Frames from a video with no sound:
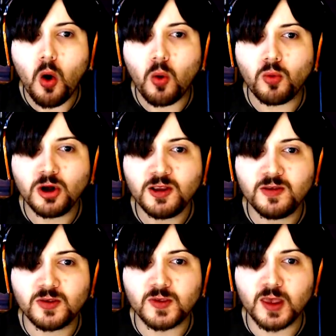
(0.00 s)

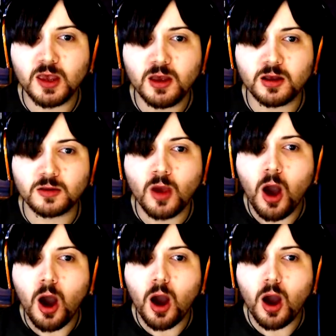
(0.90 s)
What's that?
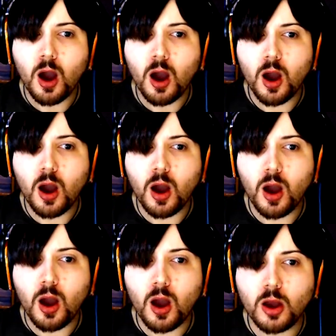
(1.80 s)

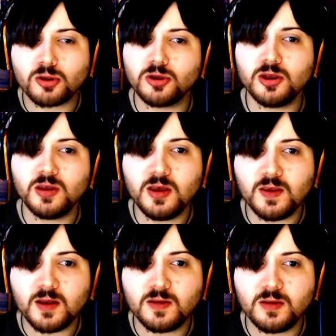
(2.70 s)
Do you see
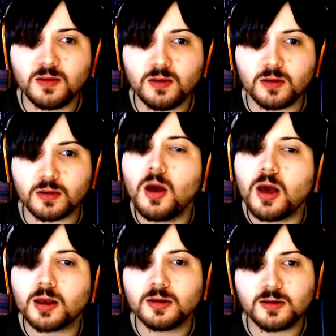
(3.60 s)
that too?
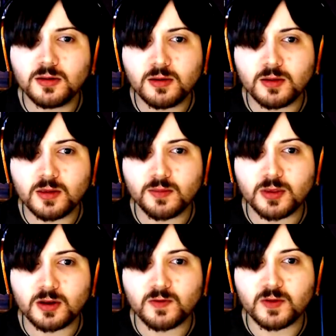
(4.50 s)
It looks like there's
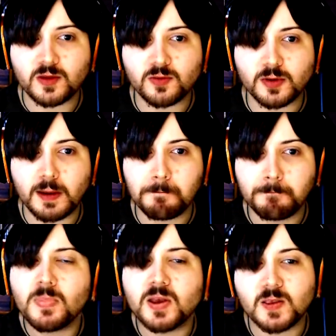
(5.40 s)
something over this way.
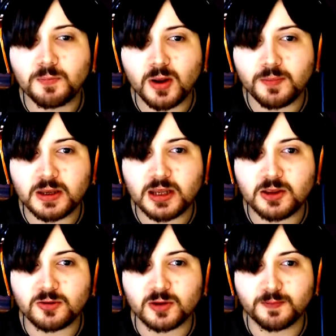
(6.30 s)
It's probably
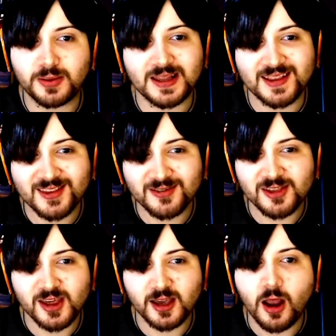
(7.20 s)
dangerous, but let's go
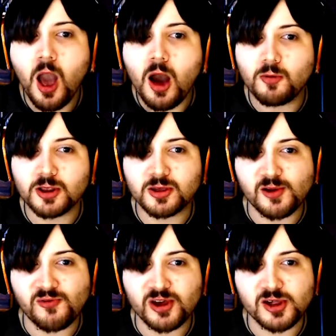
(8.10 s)
check it. Watch out,
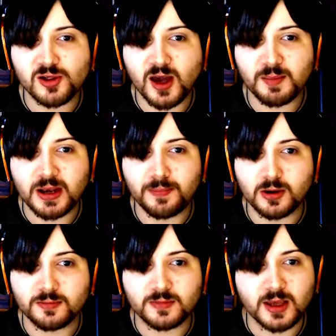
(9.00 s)
fish. I'm in a
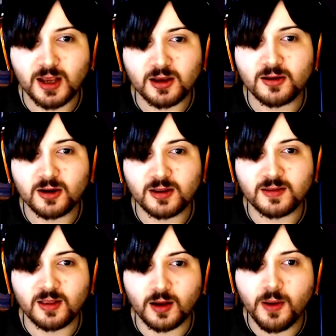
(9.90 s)
boat, and I don't know how to
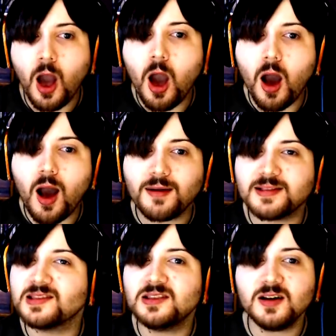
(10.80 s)
stop.
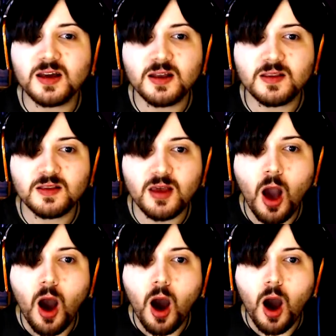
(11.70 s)
Look at that.